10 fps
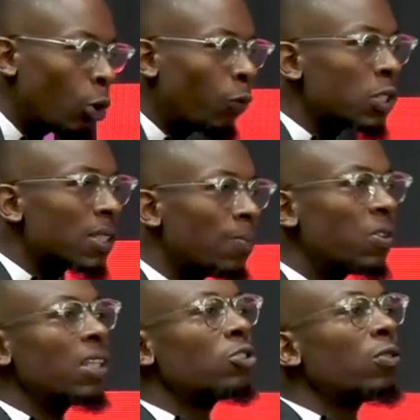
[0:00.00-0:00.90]
God for
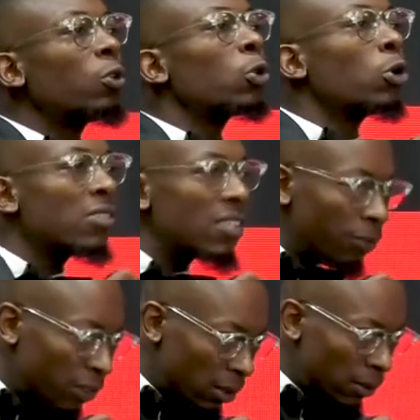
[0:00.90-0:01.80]
something that you have not
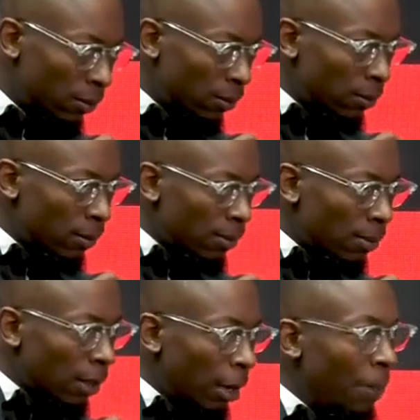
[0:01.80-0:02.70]
conceived.
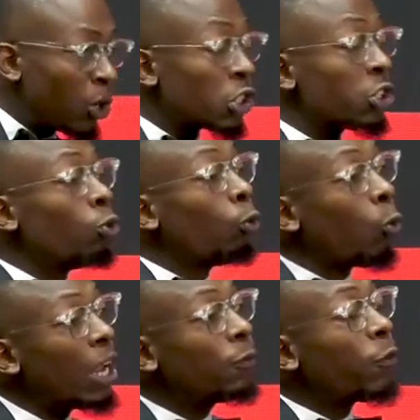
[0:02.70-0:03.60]
Because you will
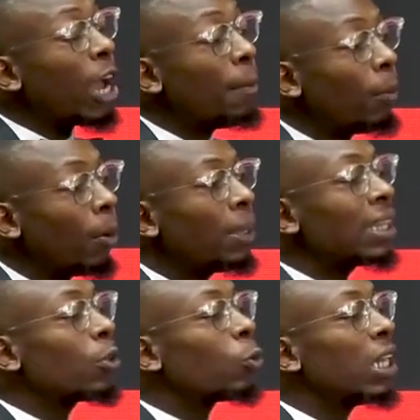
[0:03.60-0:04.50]
wait for a
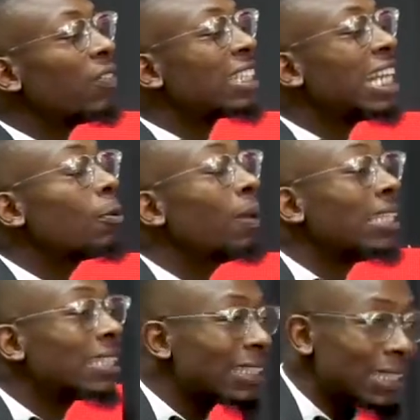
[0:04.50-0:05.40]
moment that will never take
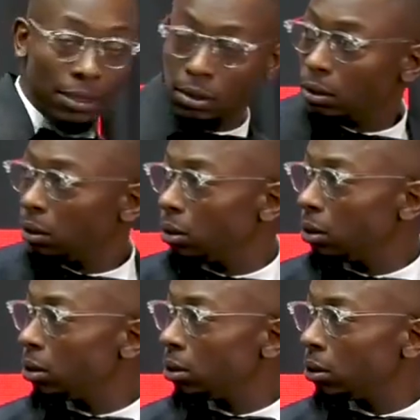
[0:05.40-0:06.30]
place.
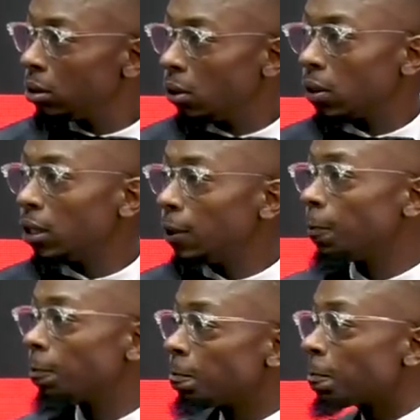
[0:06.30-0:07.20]
Okay.
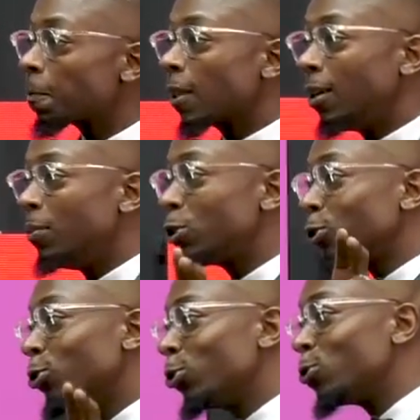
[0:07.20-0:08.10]
Let me
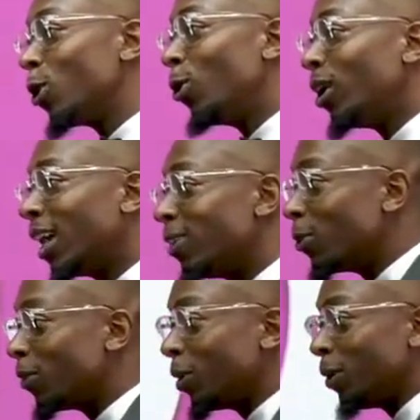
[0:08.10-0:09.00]
talk to those who are online.
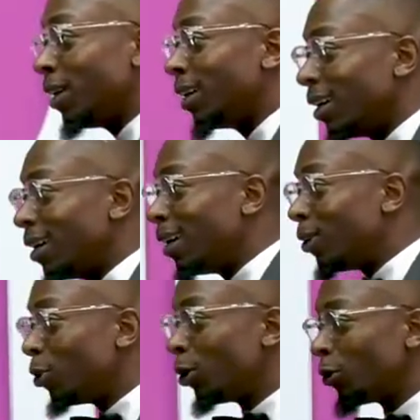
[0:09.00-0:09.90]
You're
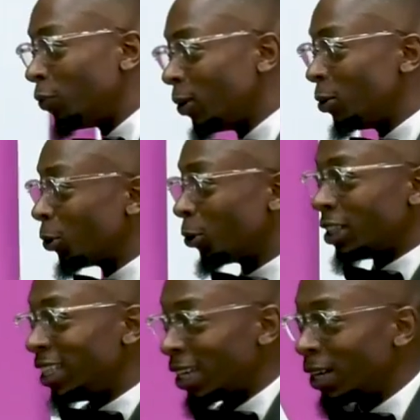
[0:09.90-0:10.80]
not
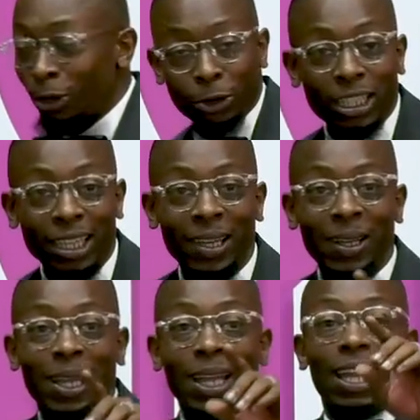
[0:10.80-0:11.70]
here.
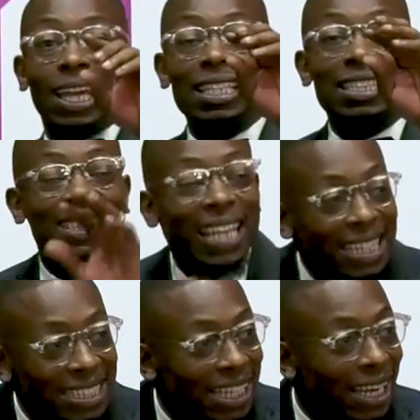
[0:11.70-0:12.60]
It's
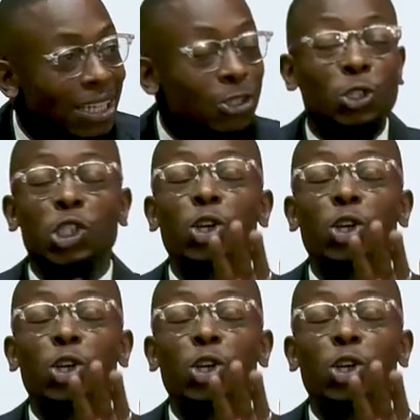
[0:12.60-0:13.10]
dangerous to